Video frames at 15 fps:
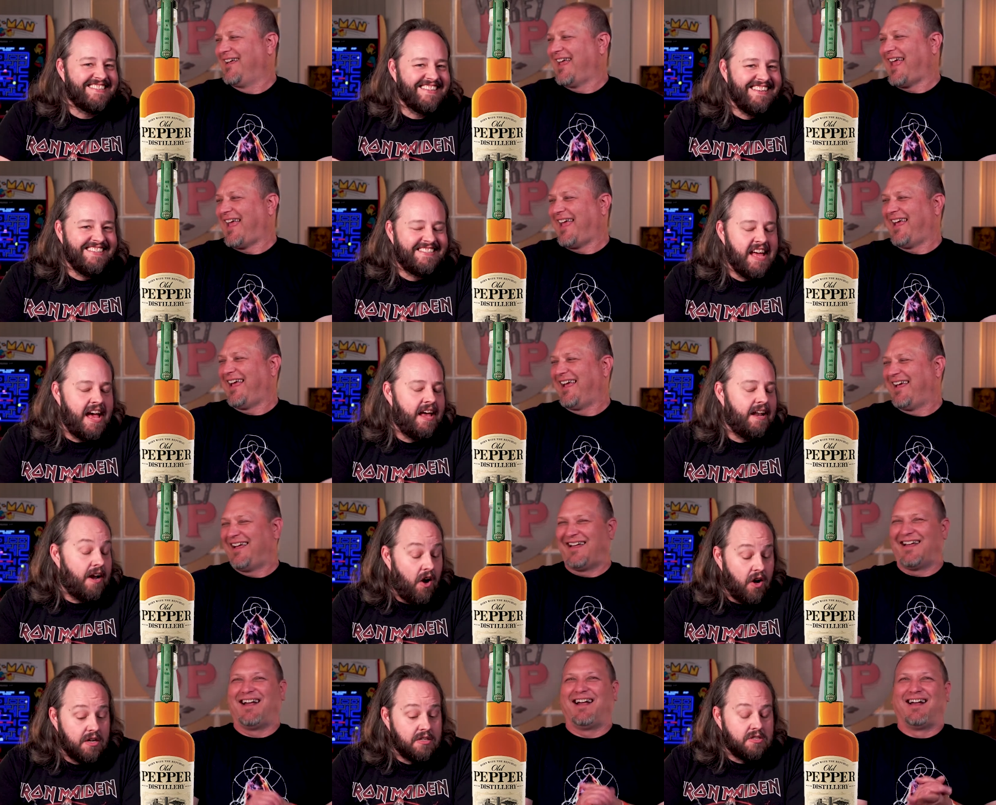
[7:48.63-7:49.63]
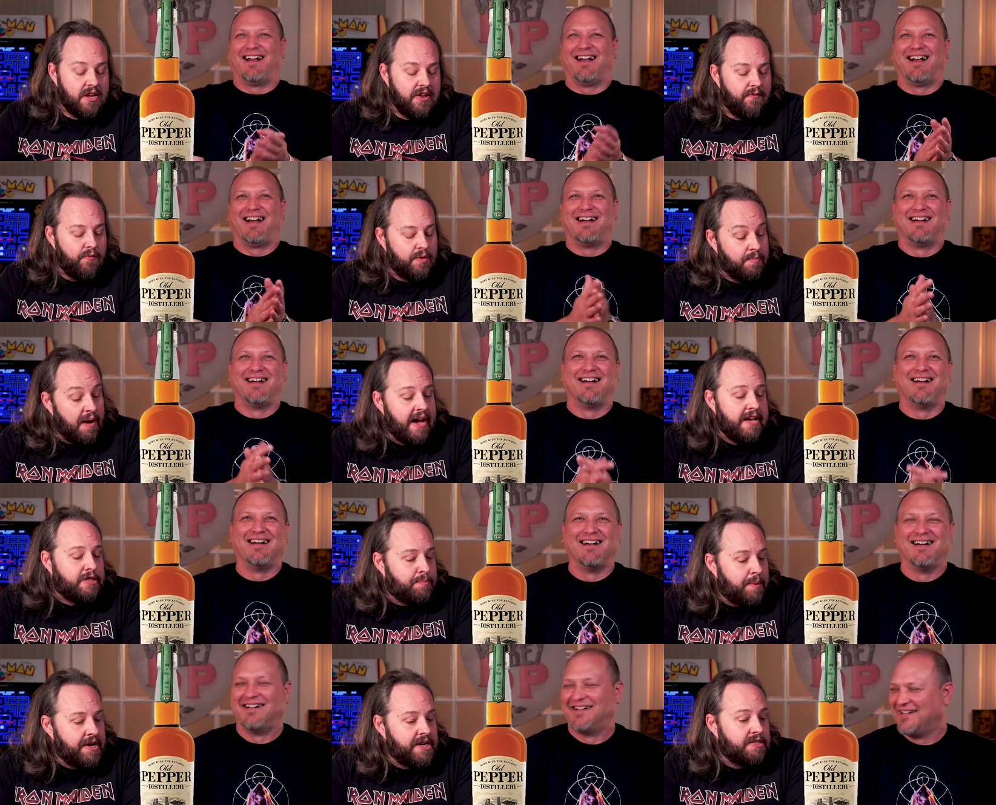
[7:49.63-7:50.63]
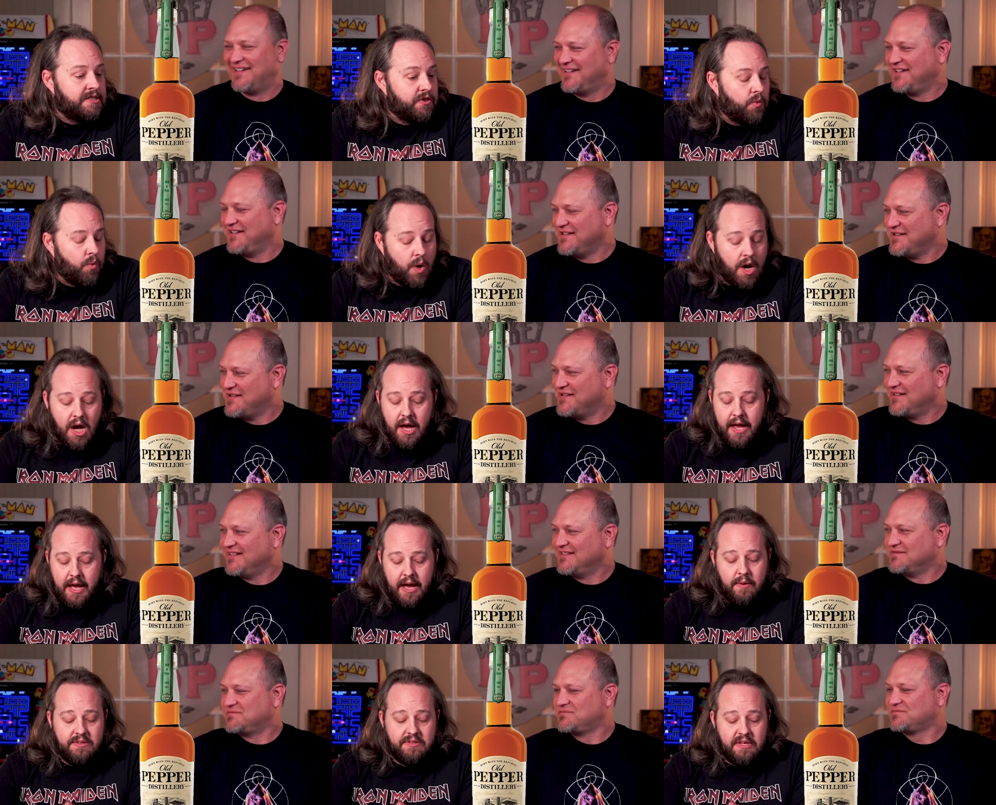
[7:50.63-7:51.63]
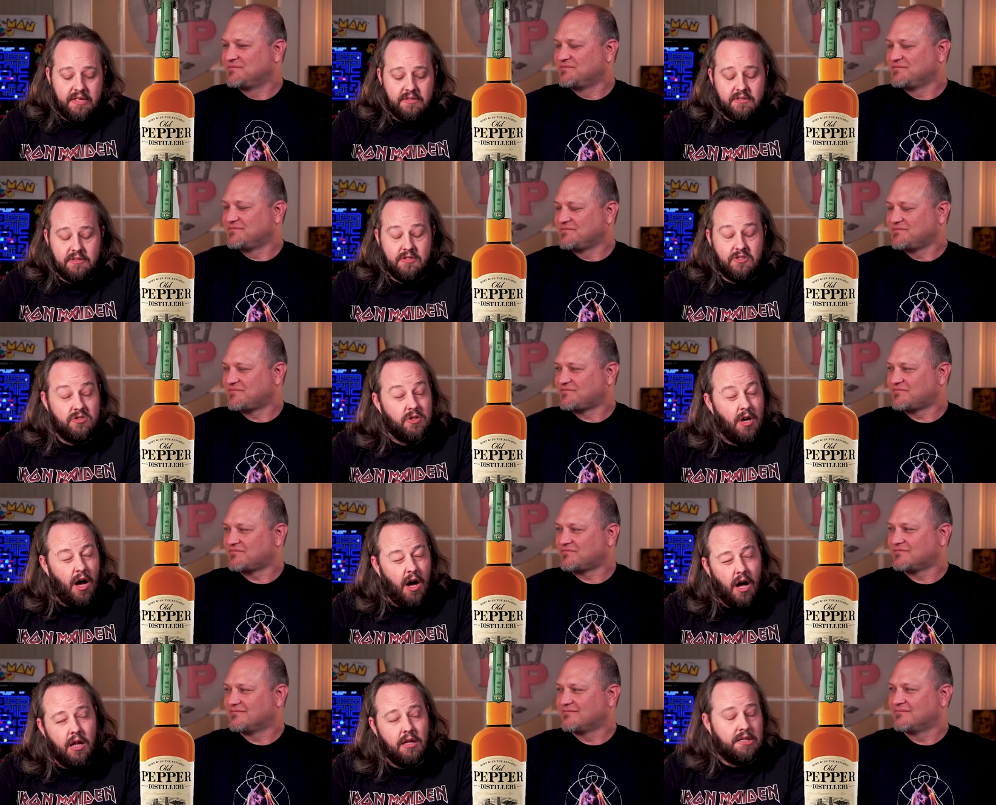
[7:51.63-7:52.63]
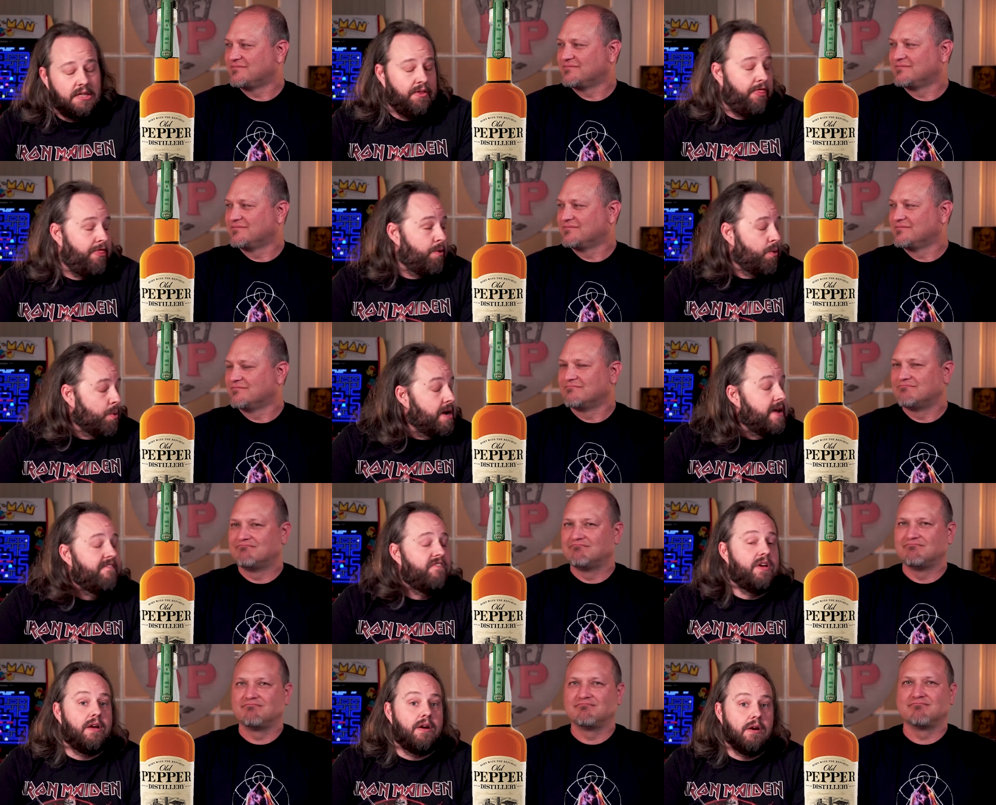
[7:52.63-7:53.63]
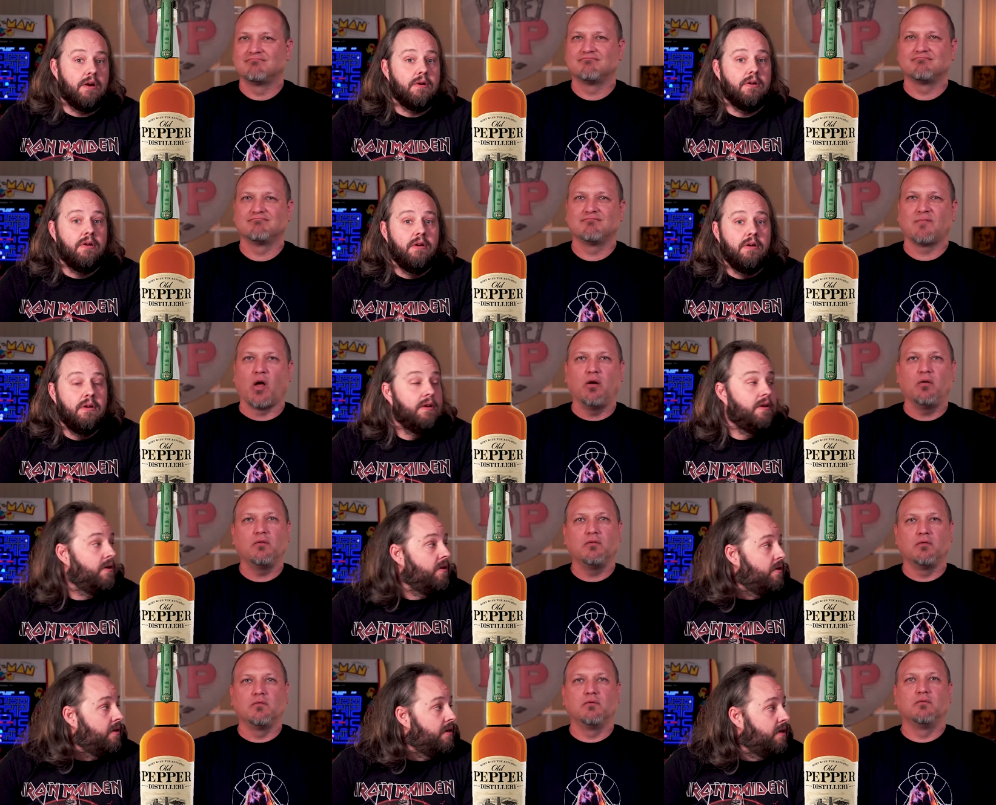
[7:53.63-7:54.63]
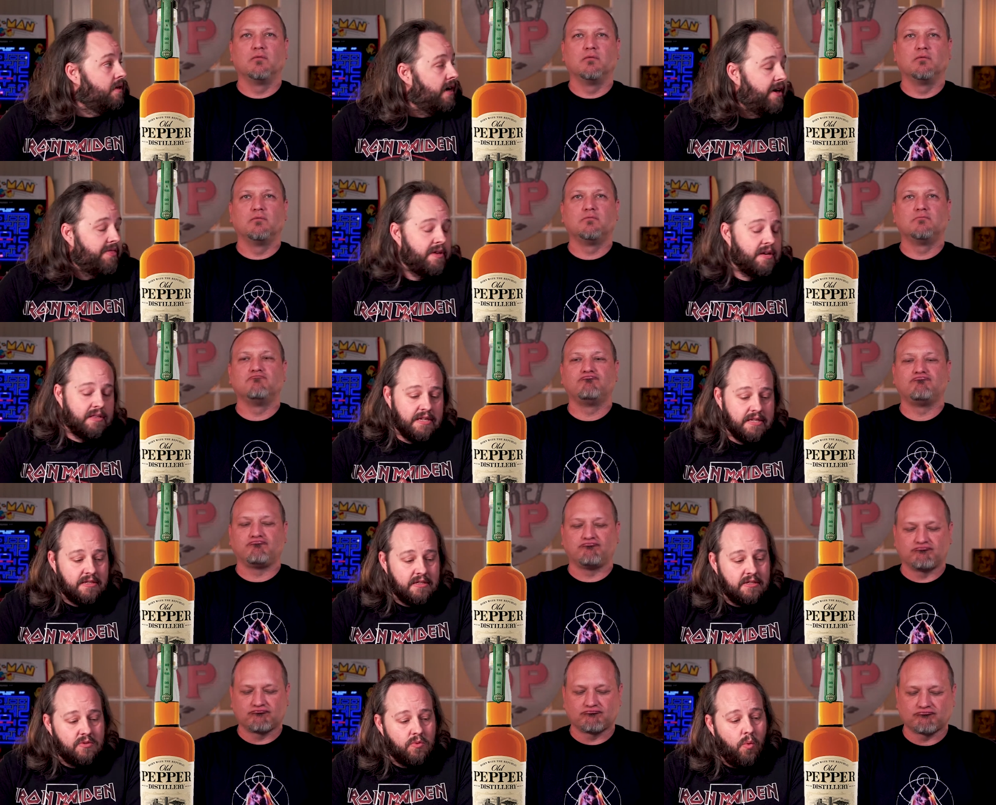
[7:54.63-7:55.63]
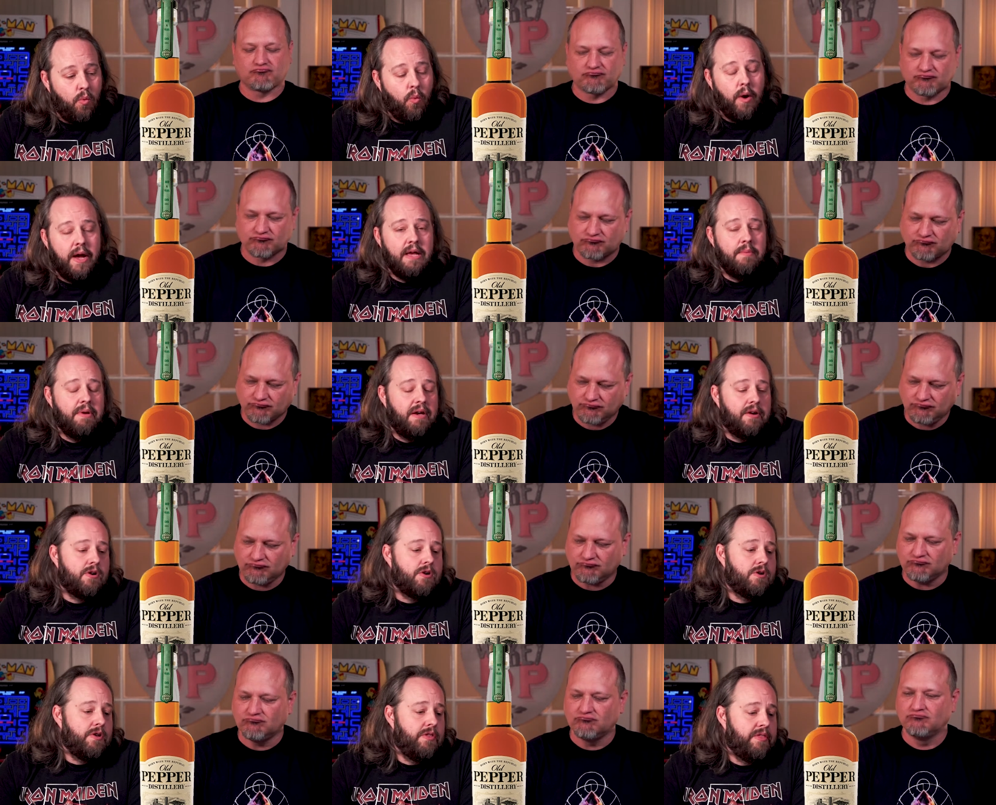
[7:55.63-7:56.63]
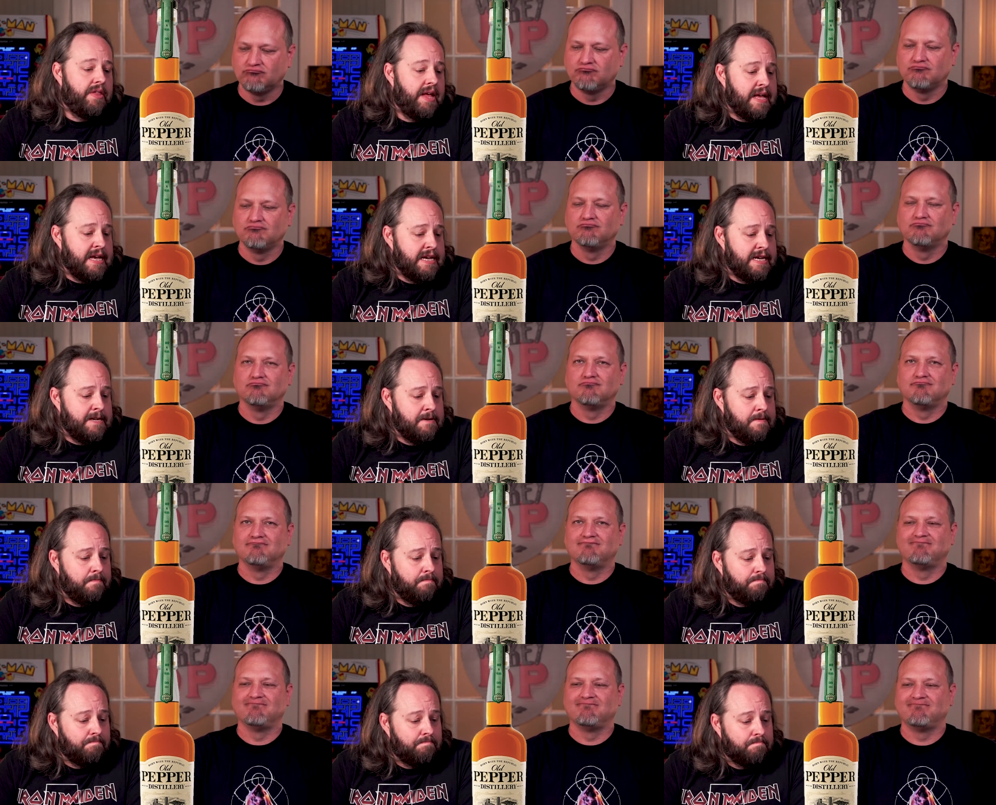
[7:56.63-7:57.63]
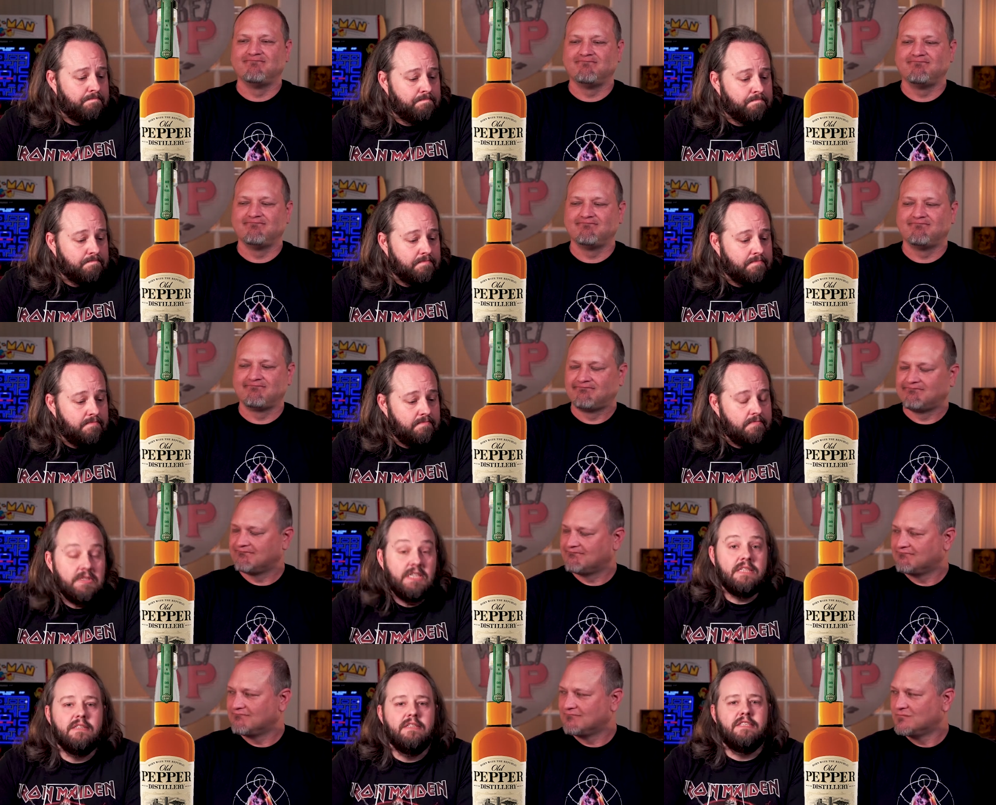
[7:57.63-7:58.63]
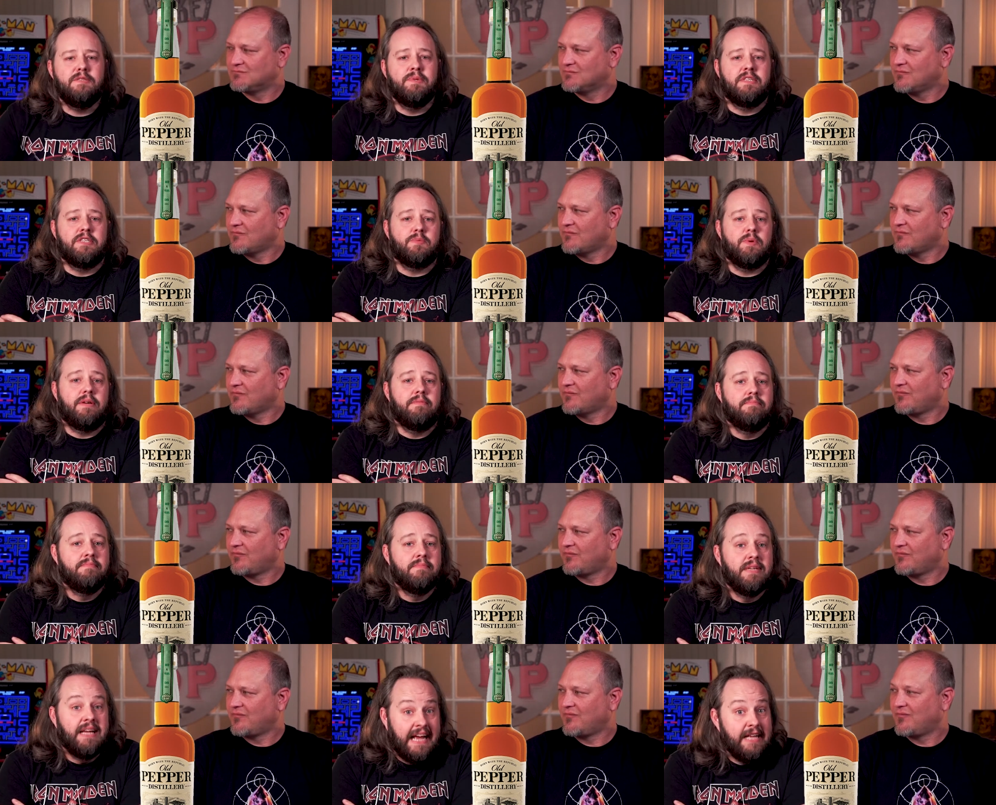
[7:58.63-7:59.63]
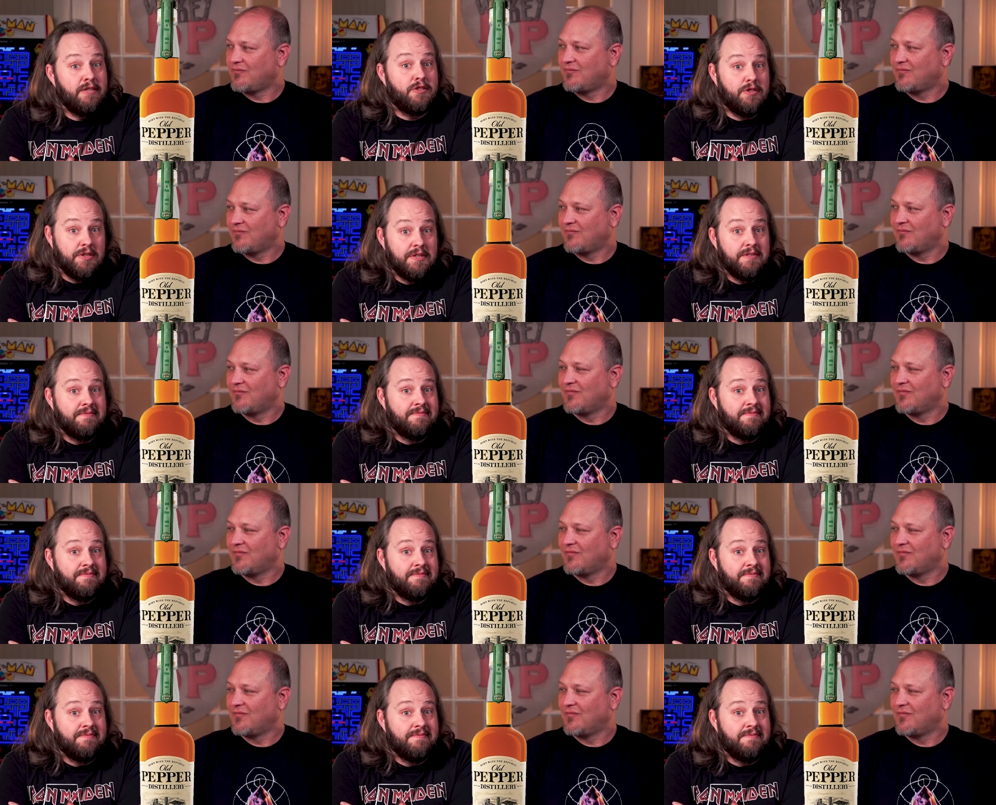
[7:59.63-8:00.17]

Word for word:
Speaker 1: is that honestly, with my experience into rye, I would say this is a solid three finger. Oh. I think this is way better than. Let's put it this way. It's good.